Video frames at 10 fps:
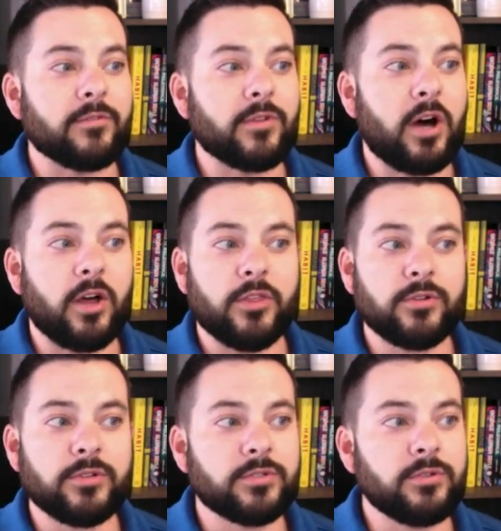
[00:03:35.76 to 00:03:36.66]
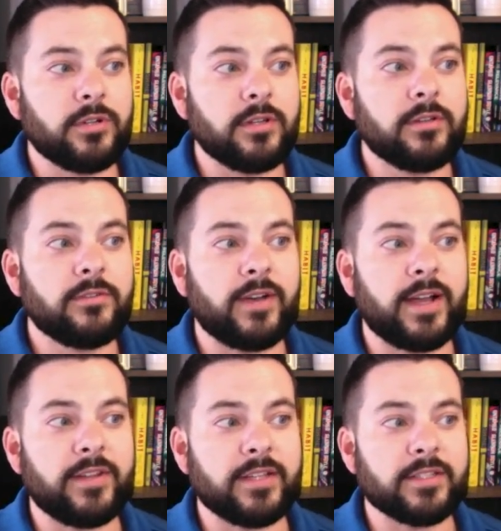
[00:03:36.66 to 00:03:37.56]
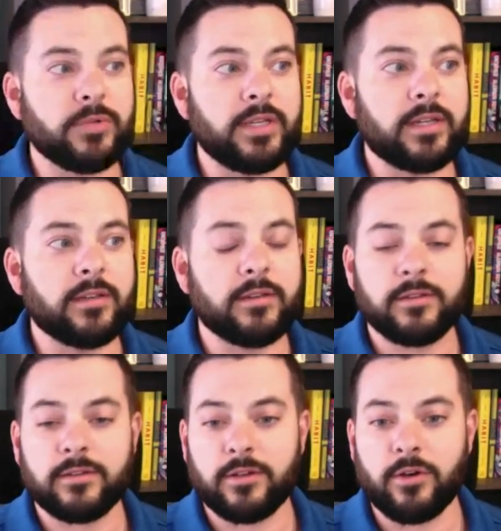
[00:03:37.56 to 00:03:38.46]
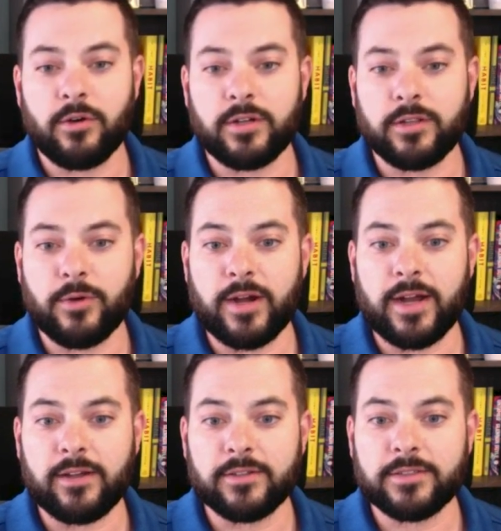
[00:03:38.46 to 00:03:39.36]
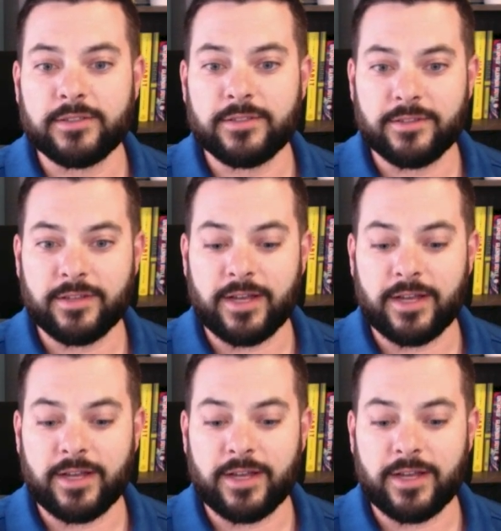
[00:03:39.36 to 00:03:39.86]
all through school, 5 days a week, going to the warehouse.